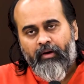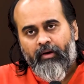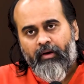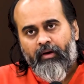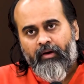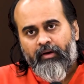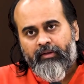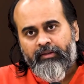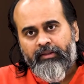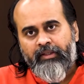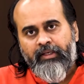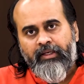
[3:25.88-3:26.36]

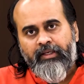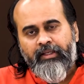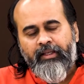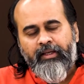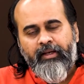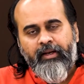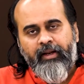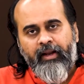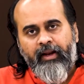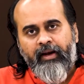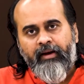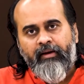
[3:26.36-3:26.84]
On the other
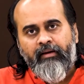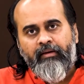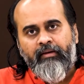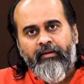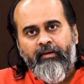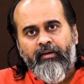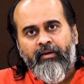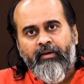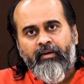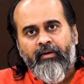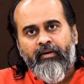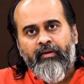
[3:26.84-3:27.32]
hand,
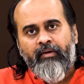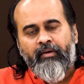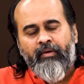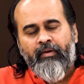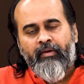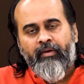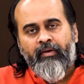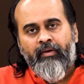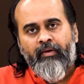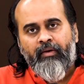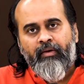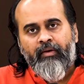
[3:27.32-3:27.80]

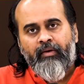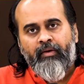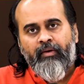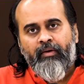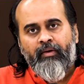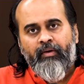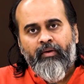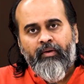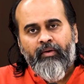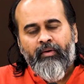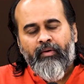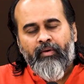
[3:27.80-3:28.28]

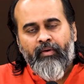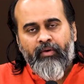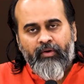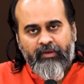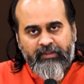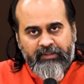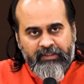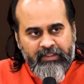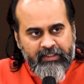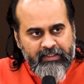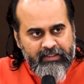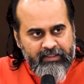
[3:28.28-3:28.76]

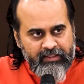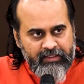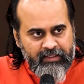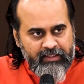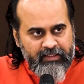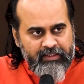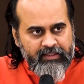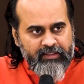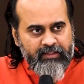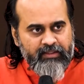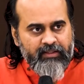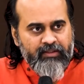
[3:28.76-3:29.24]

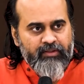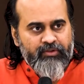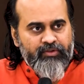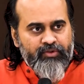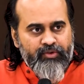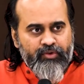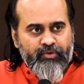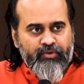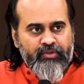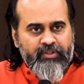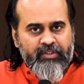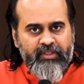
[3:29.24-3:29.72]
consciousness
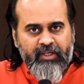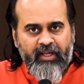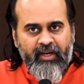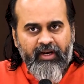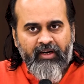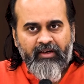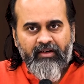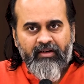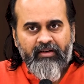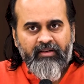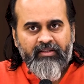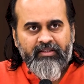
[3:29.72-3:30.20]
shows
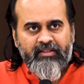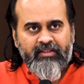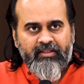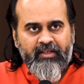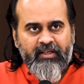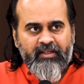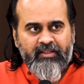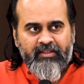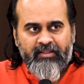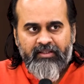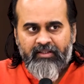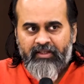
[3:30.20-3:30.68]

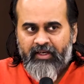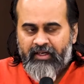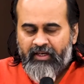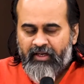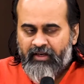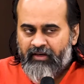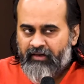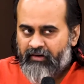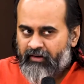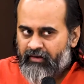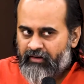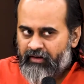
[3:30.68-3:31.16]
characteristics that
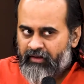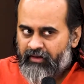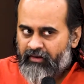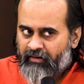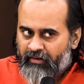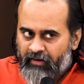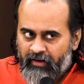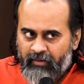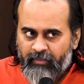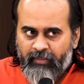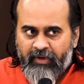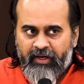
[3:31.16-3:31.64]
are not at
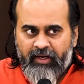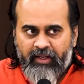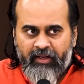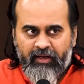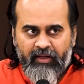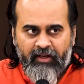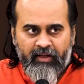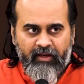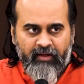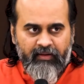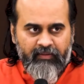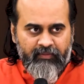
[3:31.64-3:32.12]
all
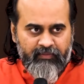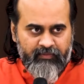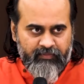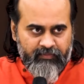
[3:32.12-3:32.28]
material.